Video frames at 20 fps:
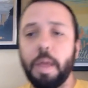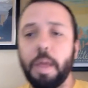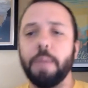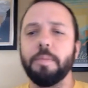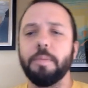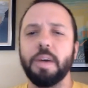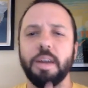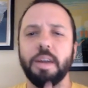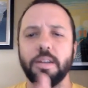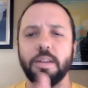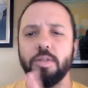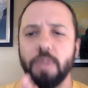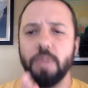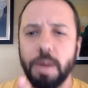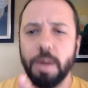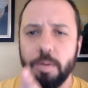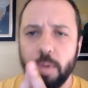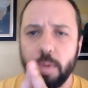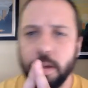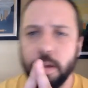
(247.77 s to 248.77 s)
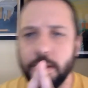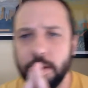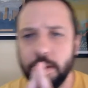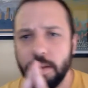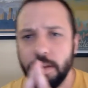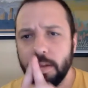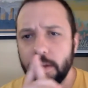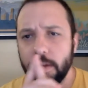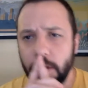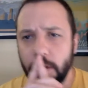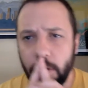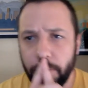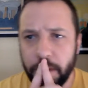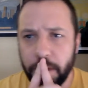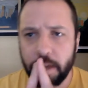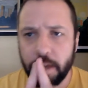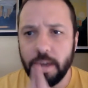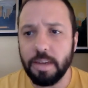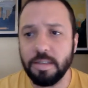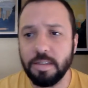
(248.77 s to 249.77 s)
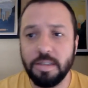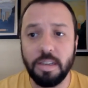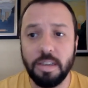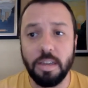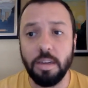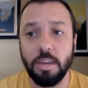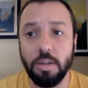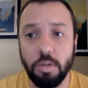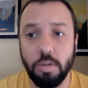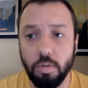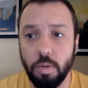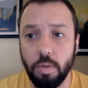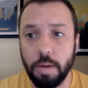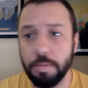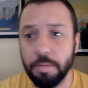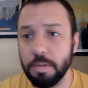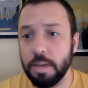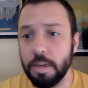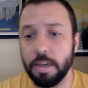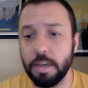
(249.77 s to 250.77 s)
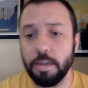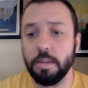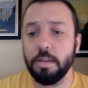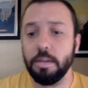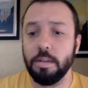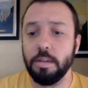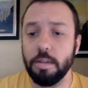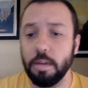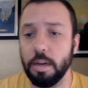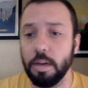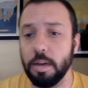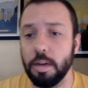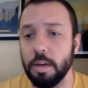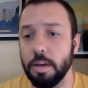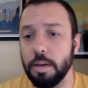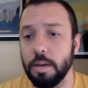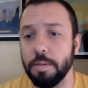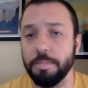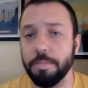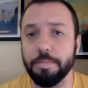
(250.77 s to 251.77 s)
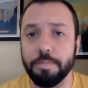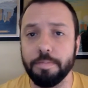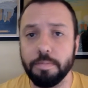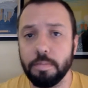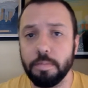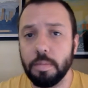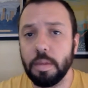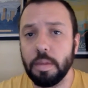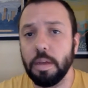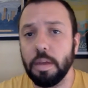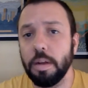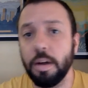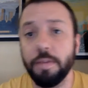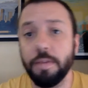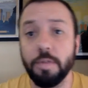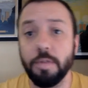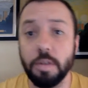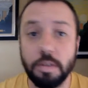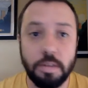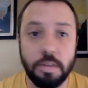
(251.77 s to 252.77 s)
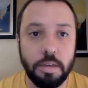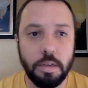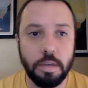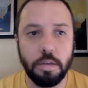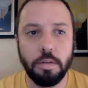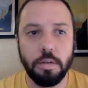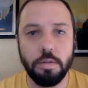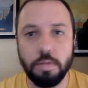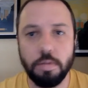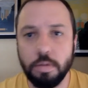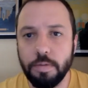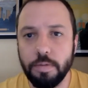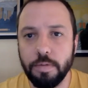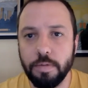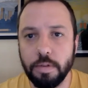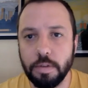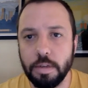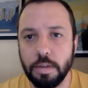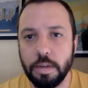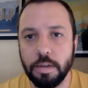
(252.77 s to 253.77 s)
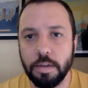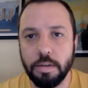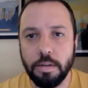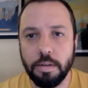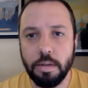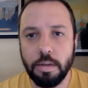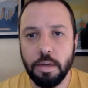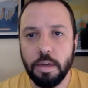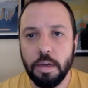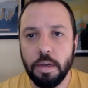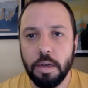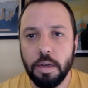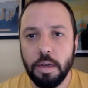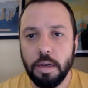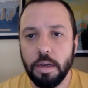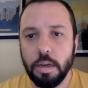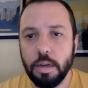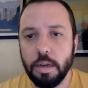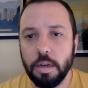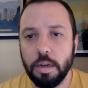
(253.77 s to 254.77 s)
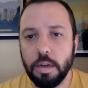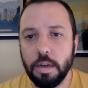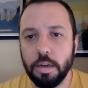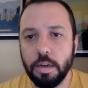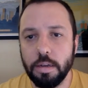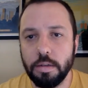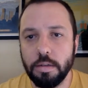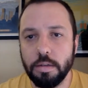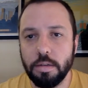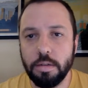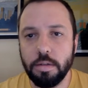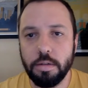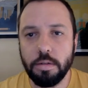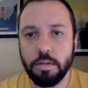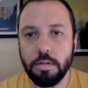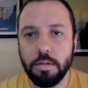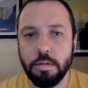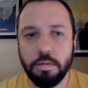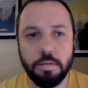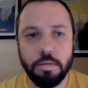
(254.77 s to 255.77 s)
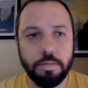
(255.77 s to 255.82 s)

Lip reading: kind of toying with opening a CEU website and offering CEUs for sale. So,